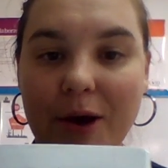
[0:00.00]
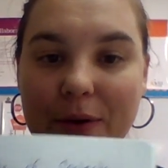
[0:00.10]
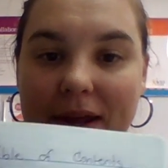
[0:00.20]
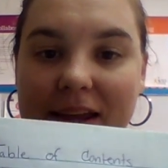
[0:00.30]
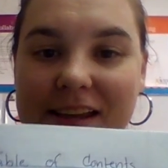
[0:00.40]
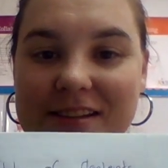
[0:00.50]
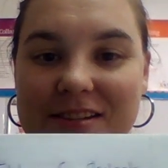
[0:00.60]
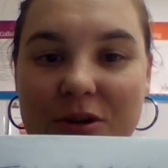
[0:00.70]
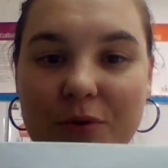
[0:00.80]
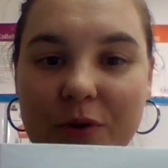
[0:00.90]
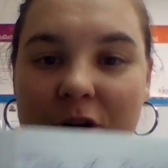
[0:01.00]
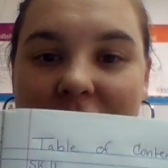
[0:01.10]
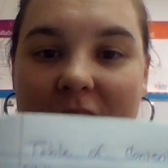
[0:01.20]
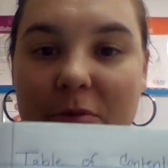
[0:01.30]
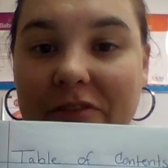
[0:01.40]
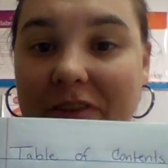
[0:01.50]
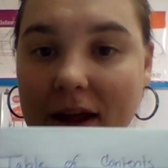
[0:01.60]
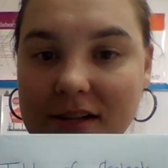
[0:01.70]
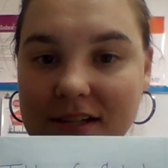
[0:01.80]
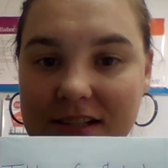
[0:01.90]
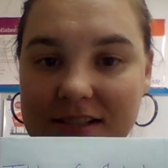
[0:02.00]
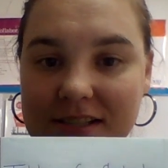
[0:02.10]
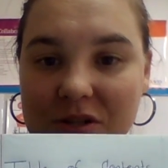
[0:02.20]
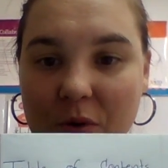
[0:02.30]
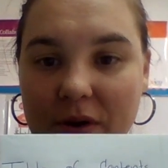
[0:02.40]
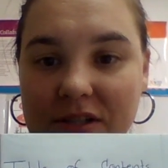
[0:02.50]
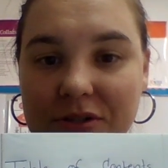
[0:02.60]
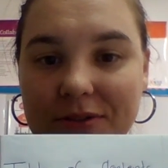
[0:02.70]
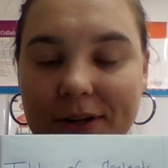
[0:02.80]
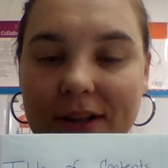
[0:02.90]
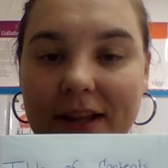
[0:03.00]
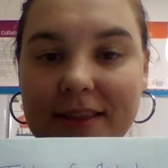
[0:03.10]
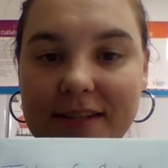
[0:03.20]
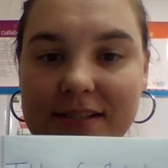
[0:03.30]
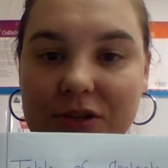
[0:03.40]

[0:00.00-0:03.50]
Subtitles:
Okay, so your table of contents is going to look like this.